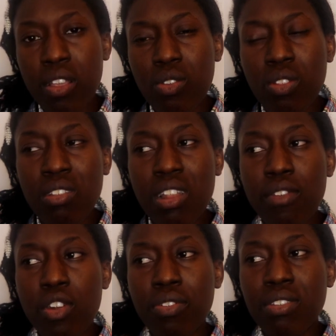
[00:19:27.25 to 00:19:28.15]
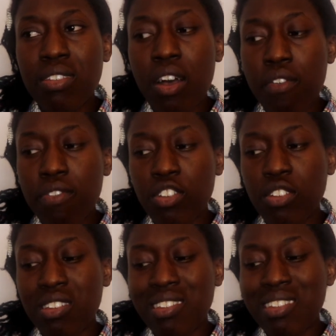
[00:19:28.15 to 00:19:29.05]
There's not this level of selfish
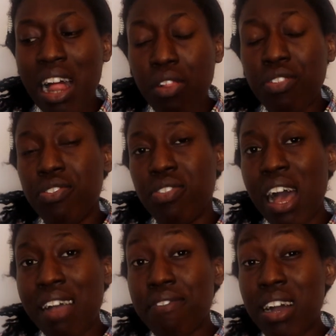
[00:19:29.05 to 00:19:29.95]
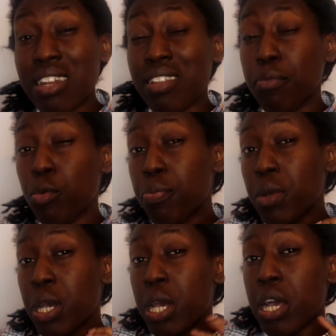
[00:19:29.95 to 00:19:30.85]
self that I find is more
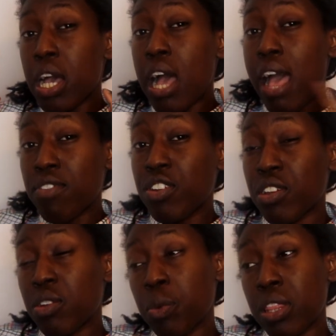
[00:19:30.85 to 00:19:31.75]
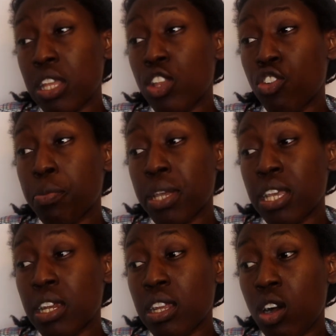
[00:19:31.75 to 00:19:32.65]
evident within
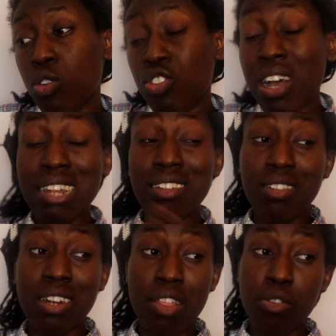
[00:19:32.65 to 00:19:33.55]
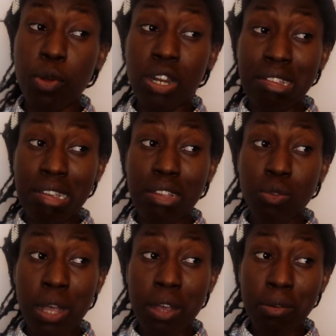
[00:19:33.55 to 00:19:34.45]
European culture. I did study anthropology
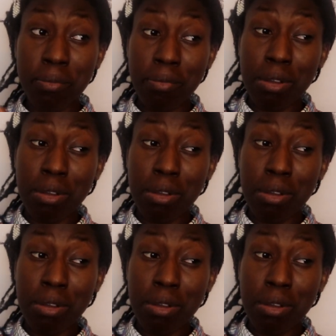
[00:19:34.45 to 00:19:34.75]
as well.